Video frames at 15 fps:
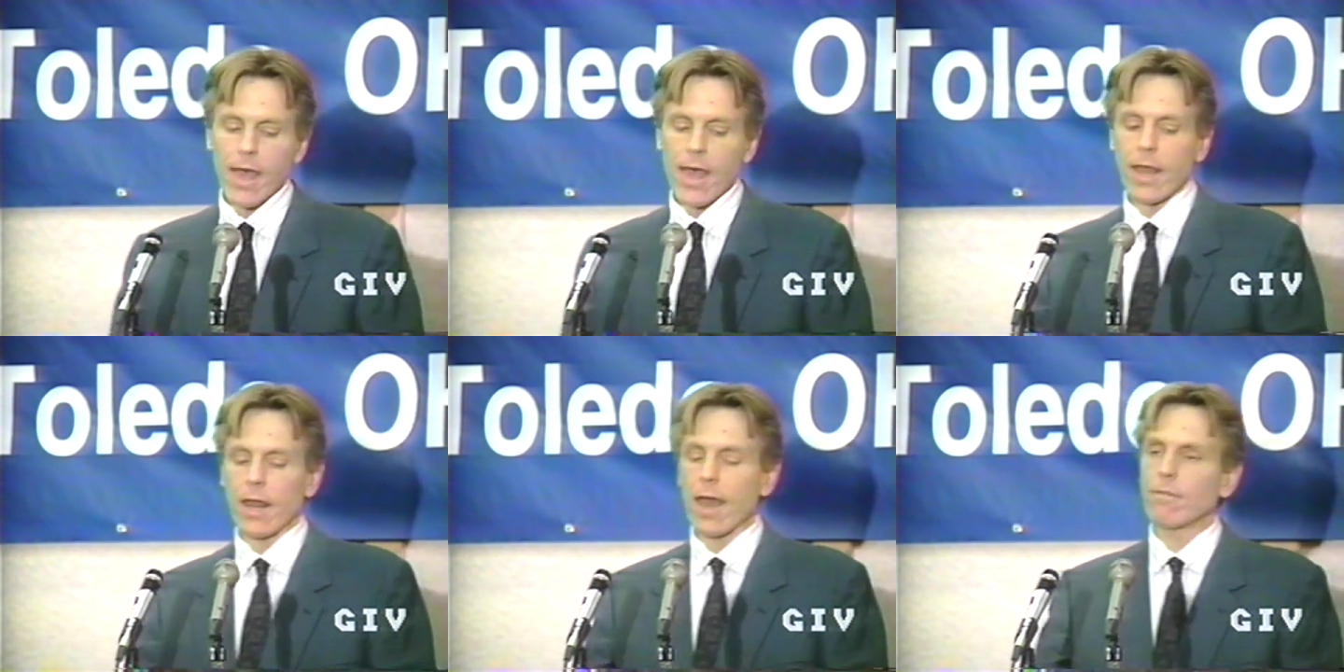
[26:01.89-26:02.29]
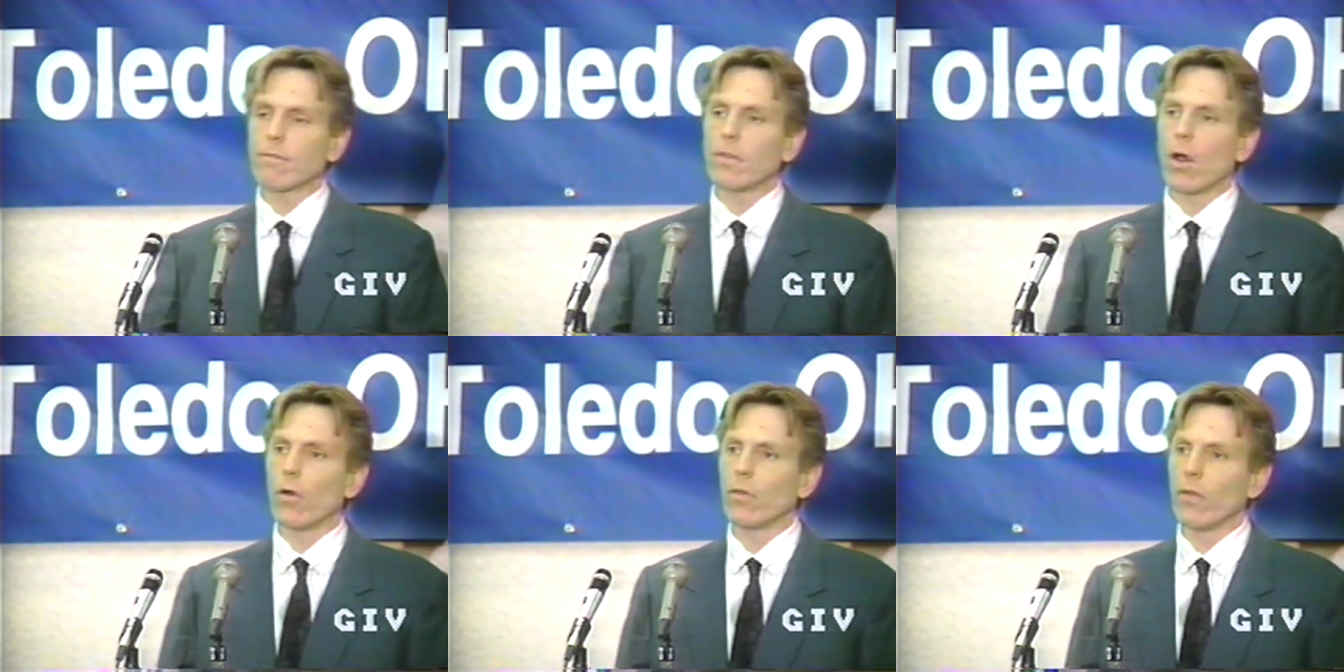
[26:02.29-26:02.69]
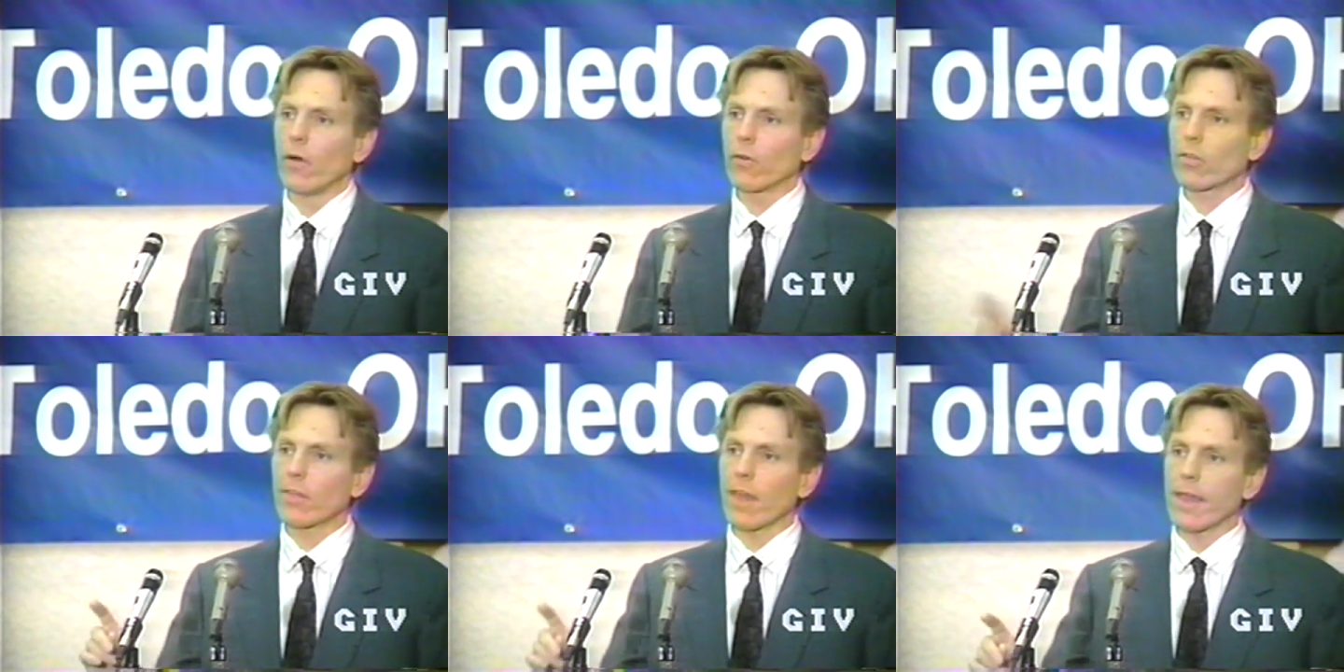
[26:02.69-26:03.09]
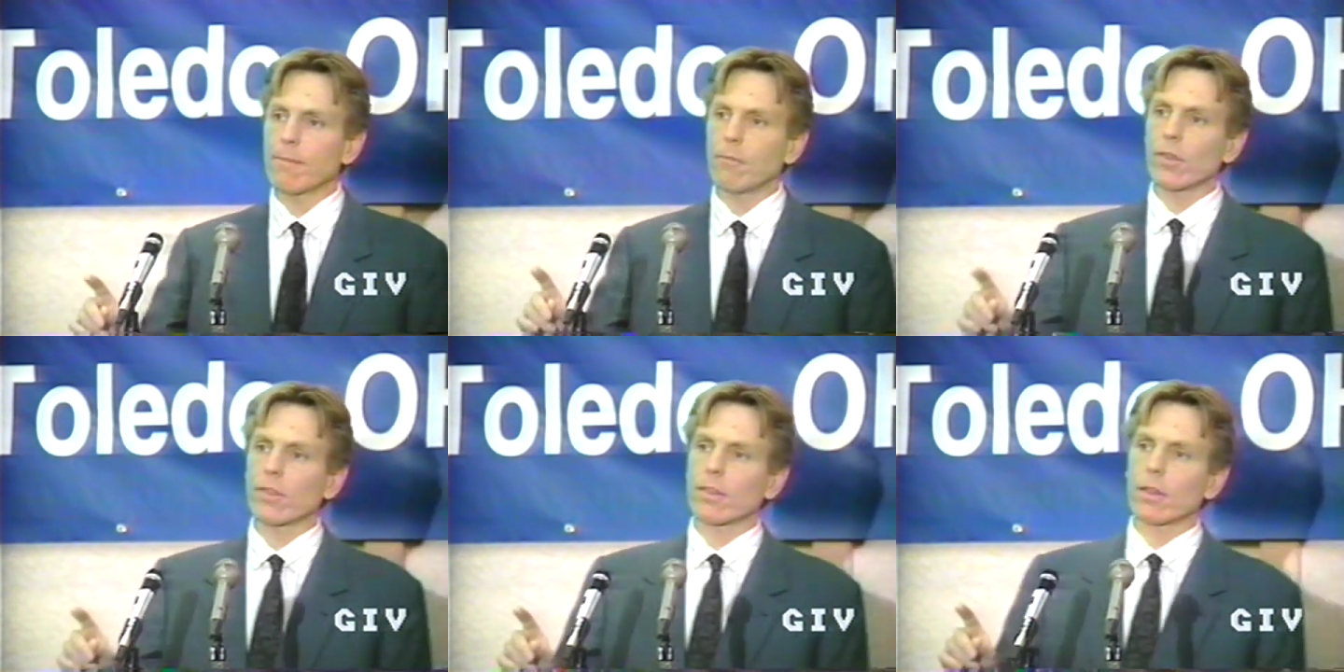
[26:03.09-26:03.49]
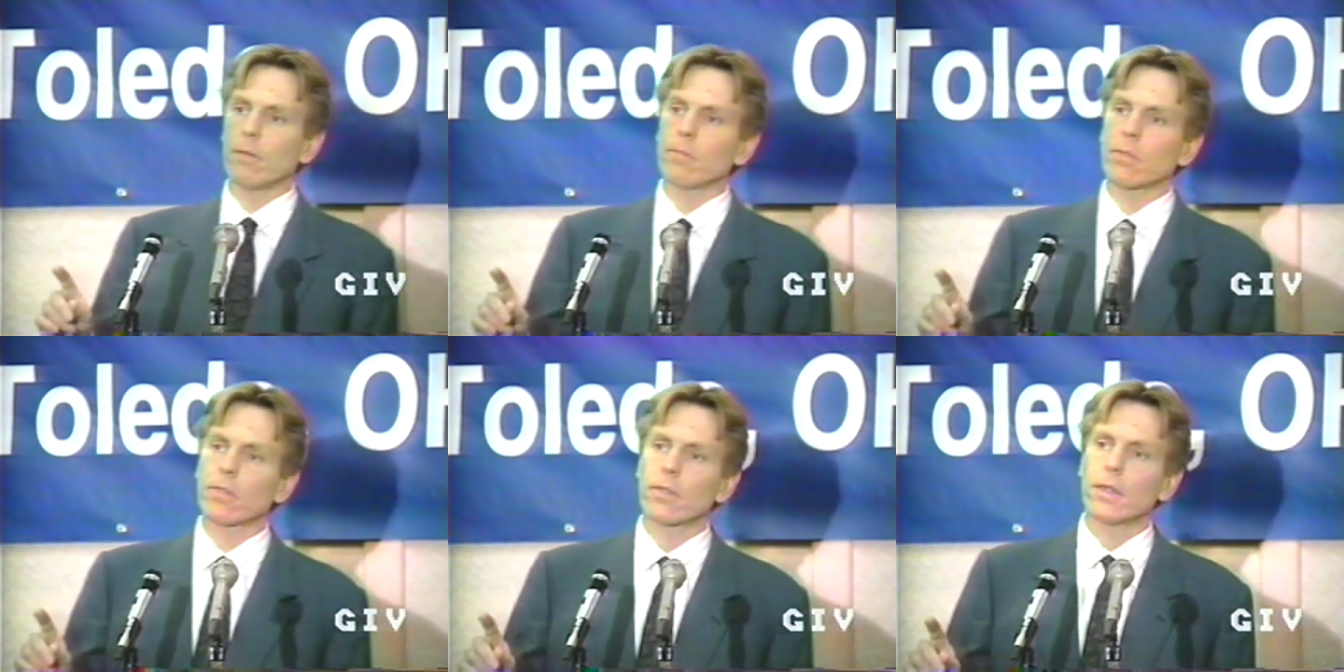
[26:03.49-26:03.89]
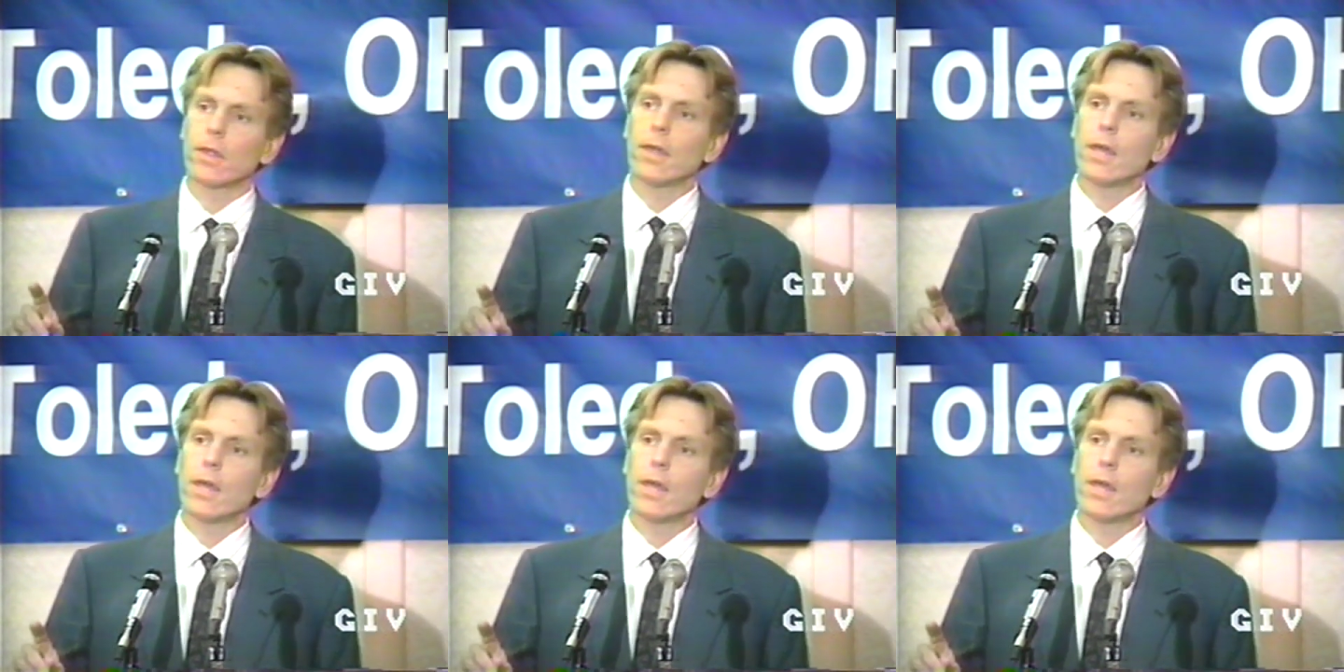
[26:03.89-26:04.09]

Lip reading: And I've known those same Muslims,